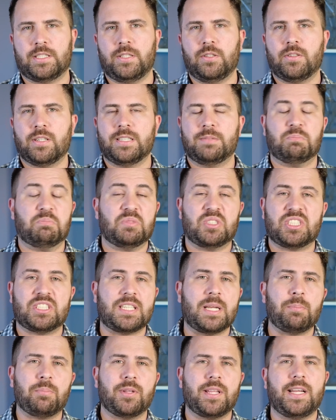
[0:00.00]
You could
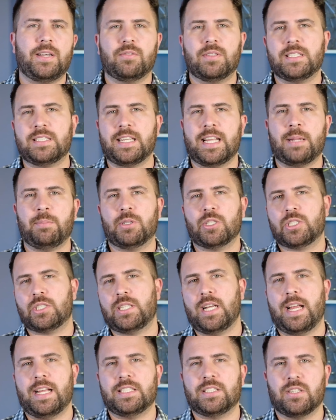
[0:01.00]
simply redeem your
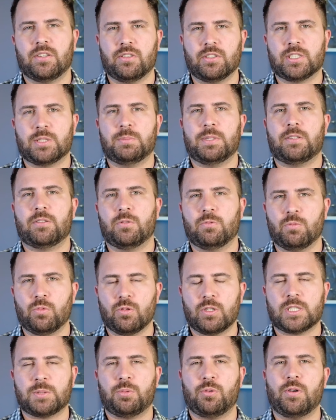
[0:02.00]
Chase Ultimate
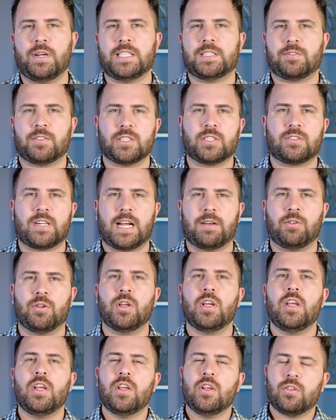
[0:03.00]
Rewards points for travel
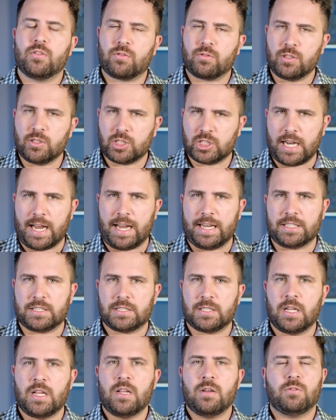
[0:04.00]
through Chase,